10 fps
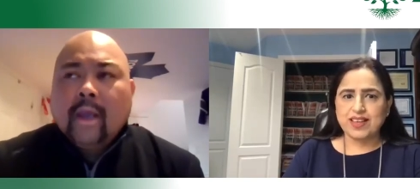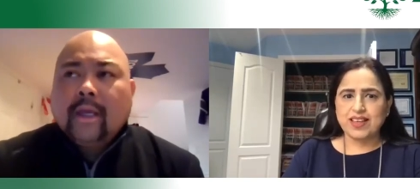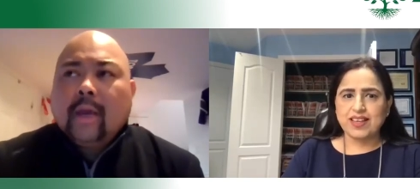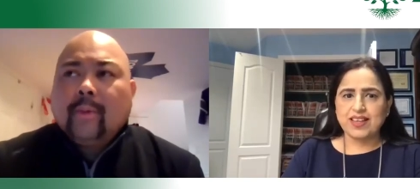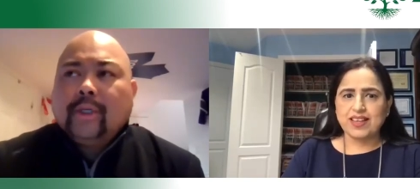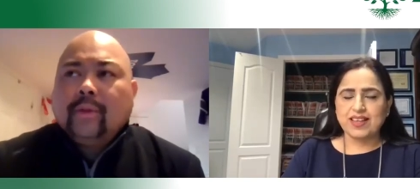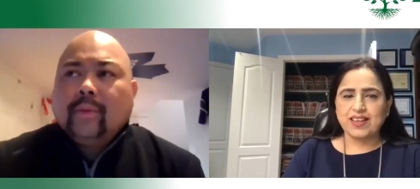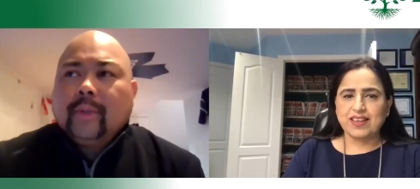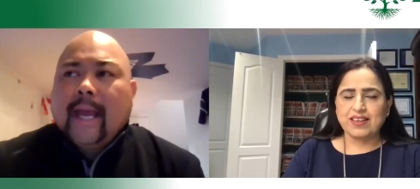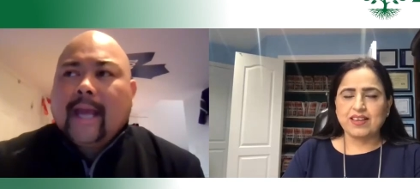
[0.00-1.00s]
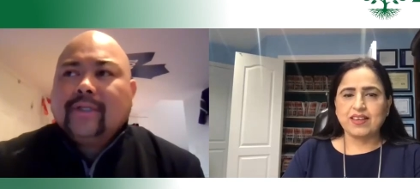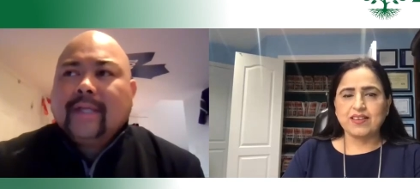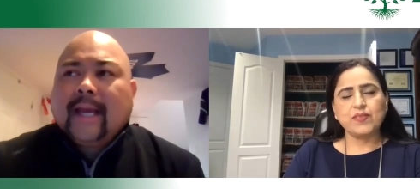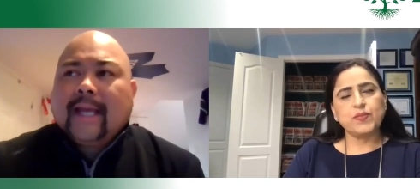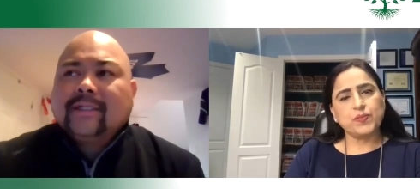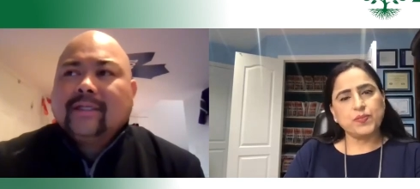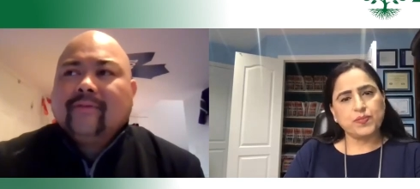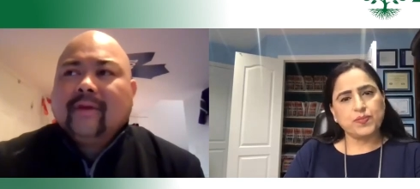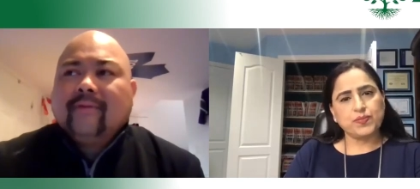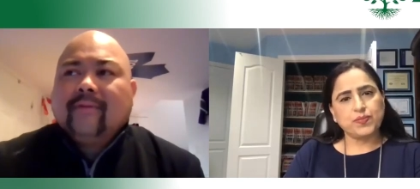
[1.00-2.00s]
Speaker 1: Yeah, we do. We actually ask
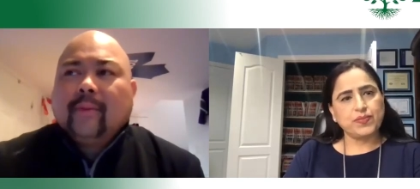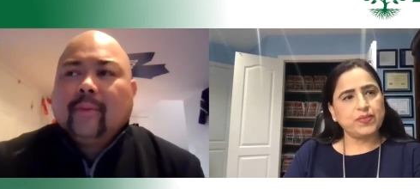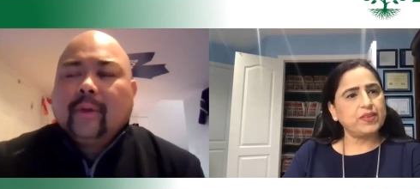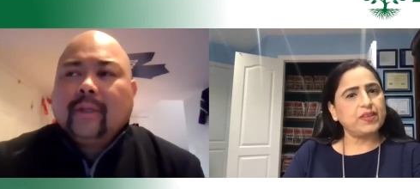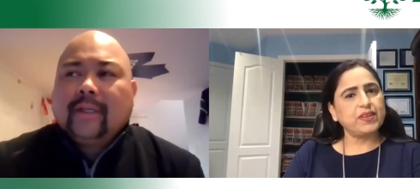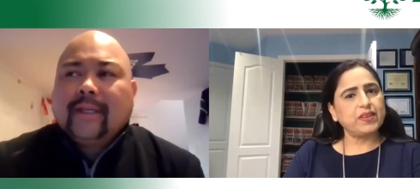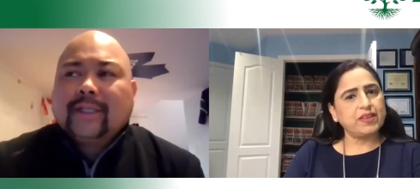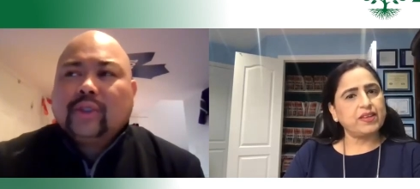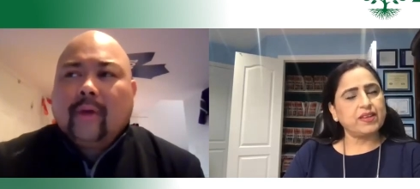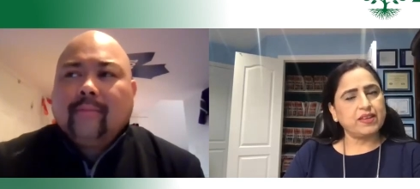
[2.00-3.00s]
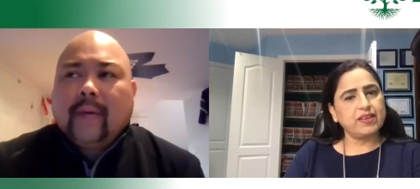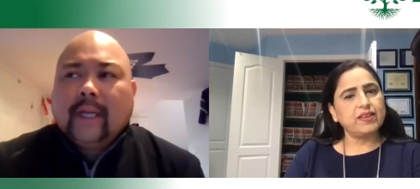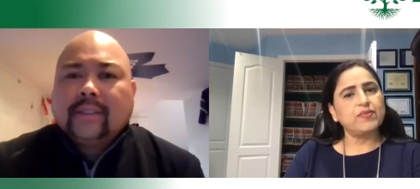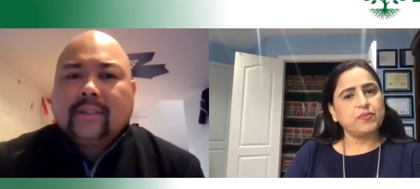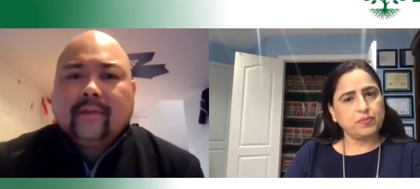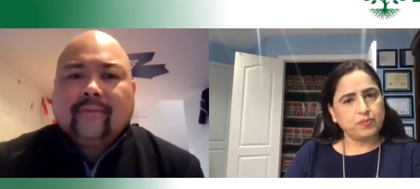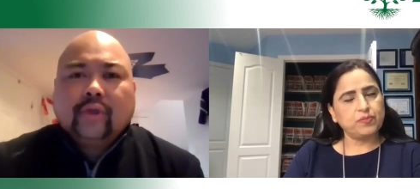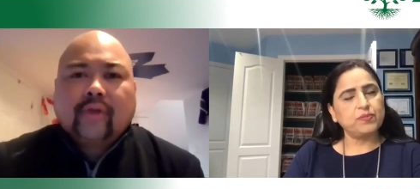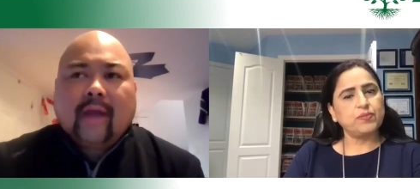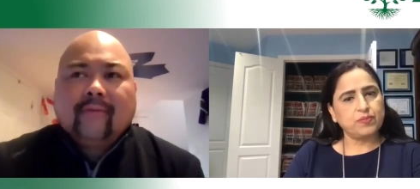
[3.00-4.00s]
if they, within the next 12 months, if they're
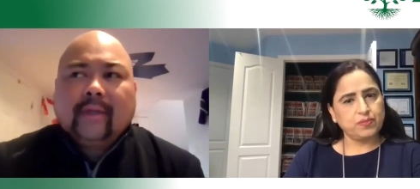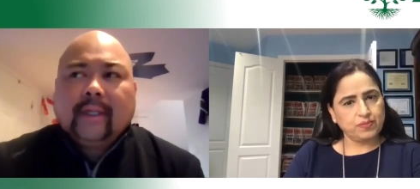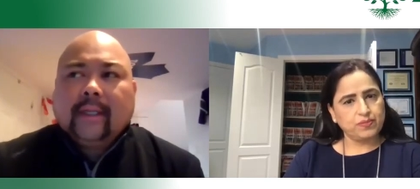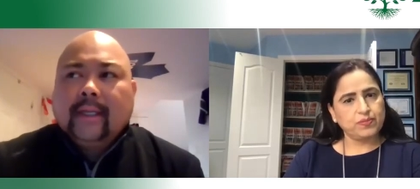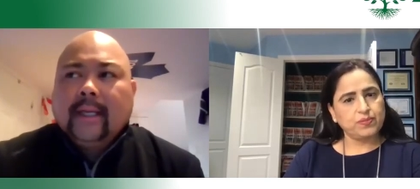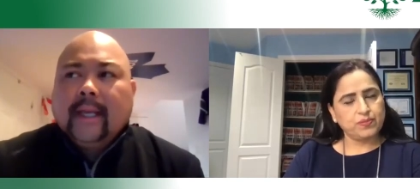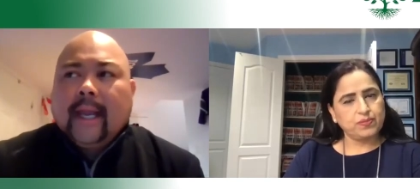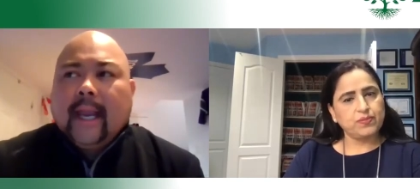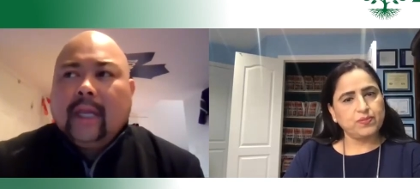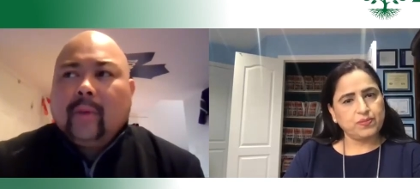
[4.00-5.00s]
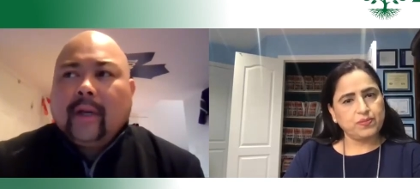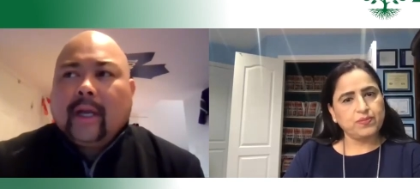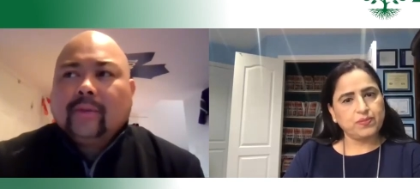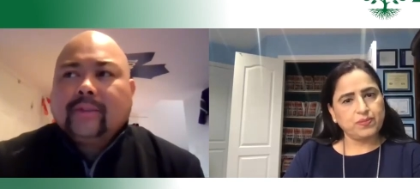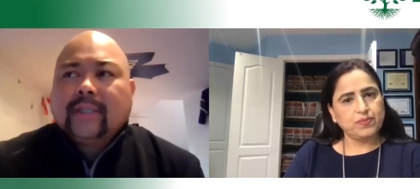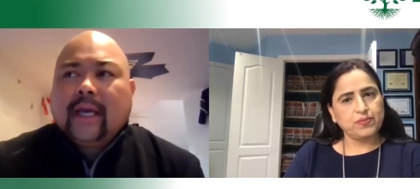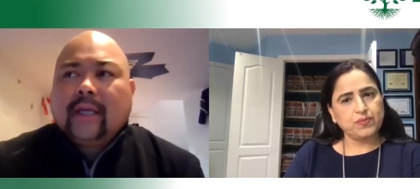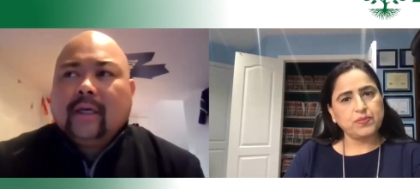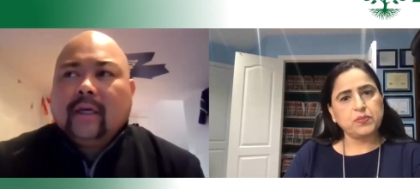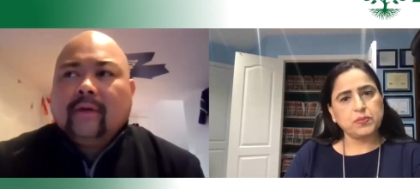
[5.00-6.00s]
traveling anywhere
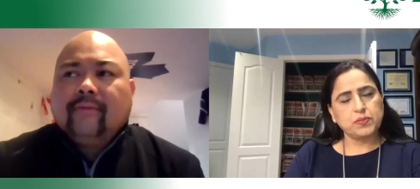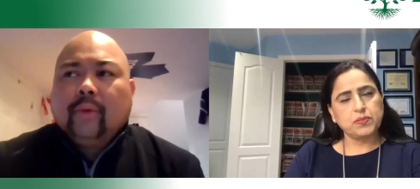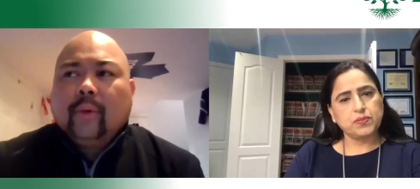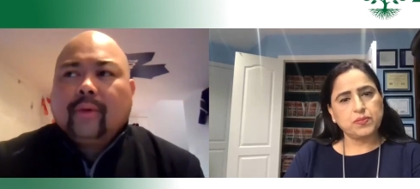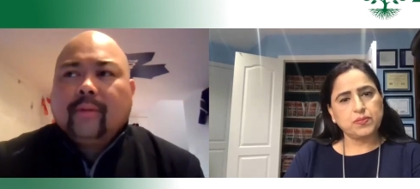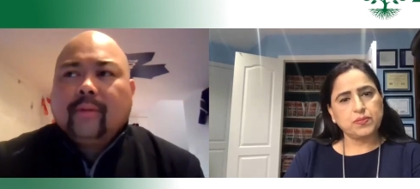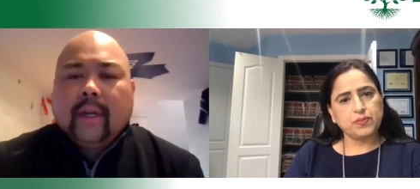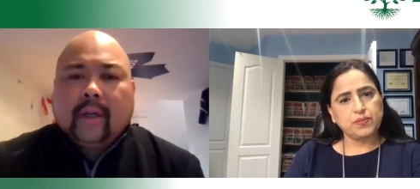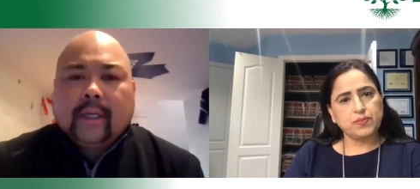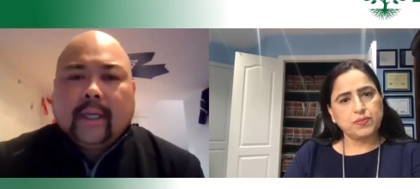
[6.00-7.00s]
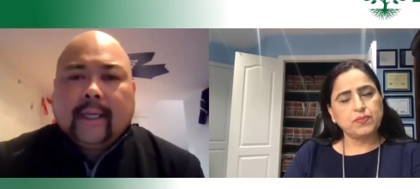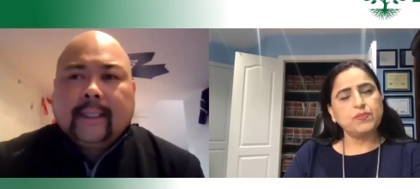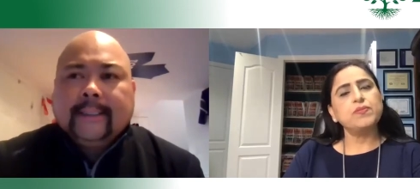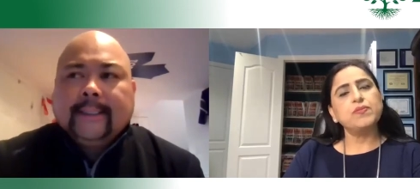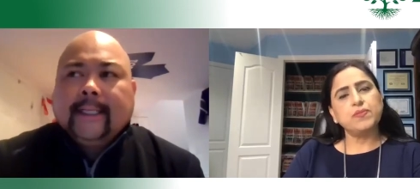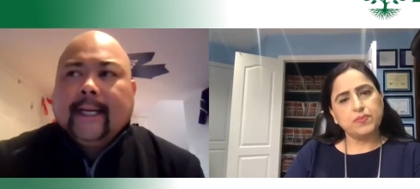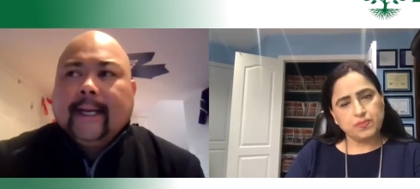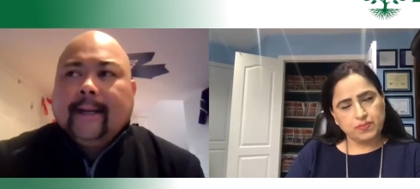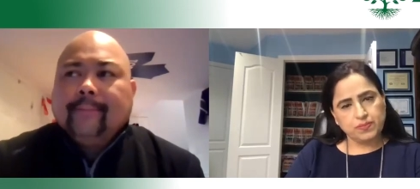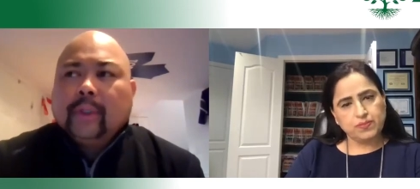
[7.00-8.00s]
outside of North America,
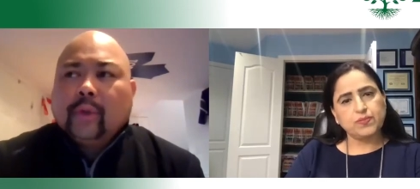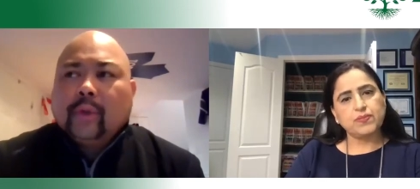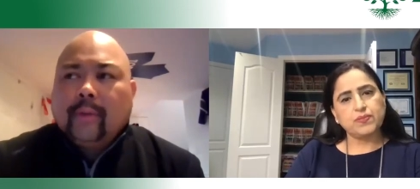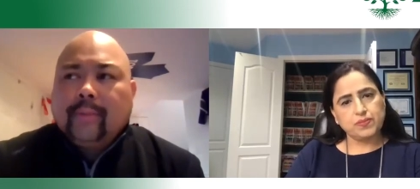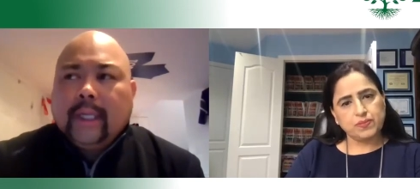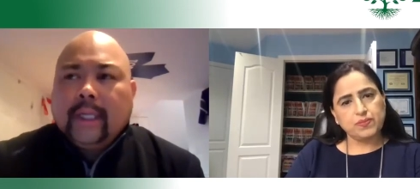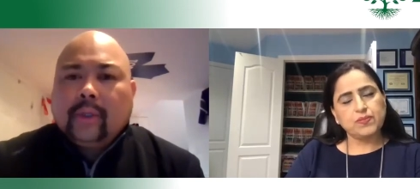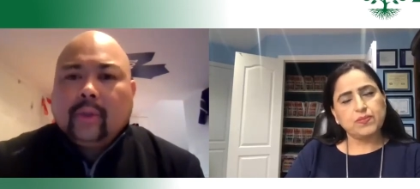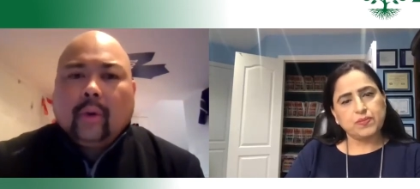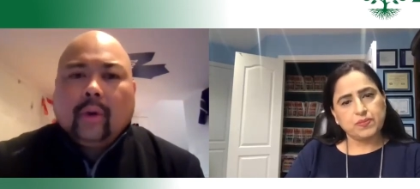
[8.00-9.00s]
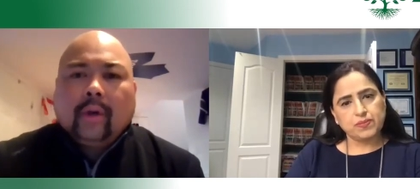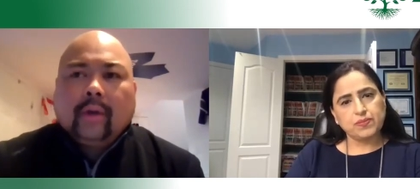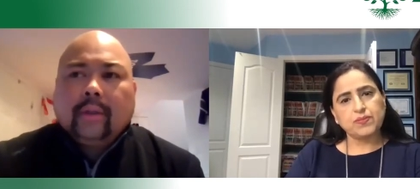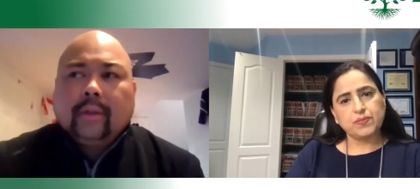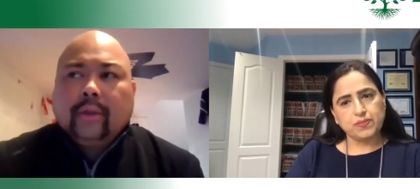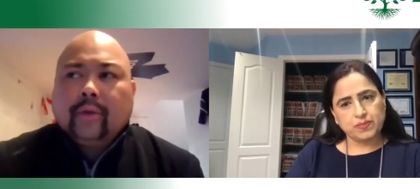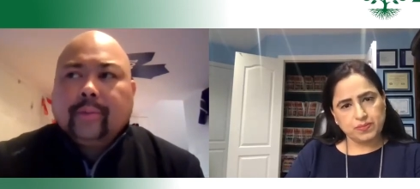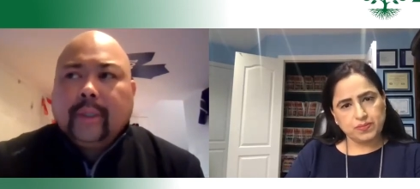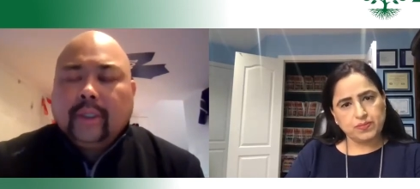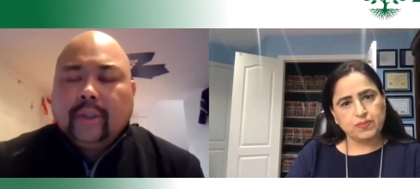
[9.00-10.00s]
the Caribbean, or the
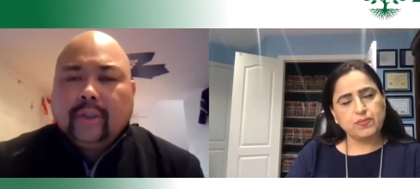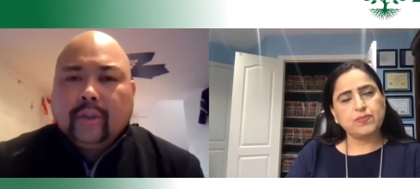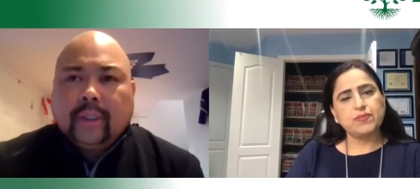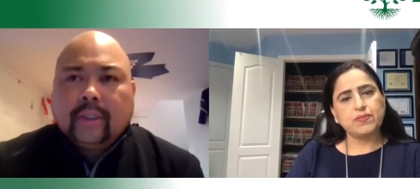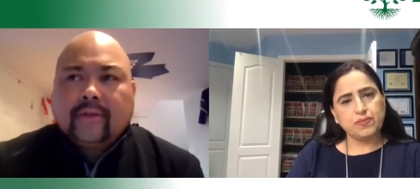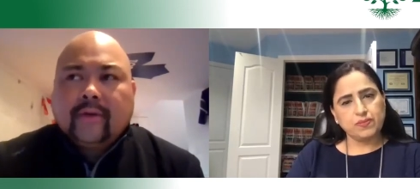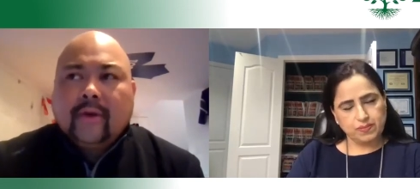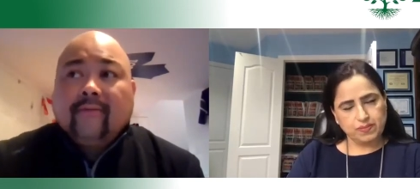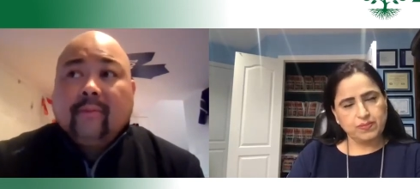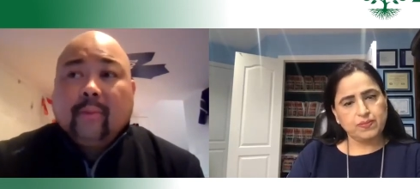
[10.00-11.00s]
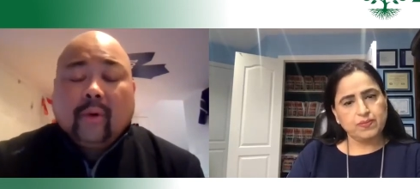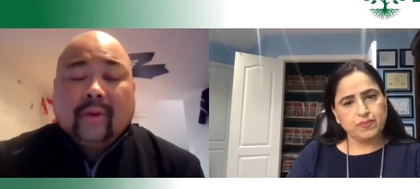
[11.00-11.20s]
European Unions for more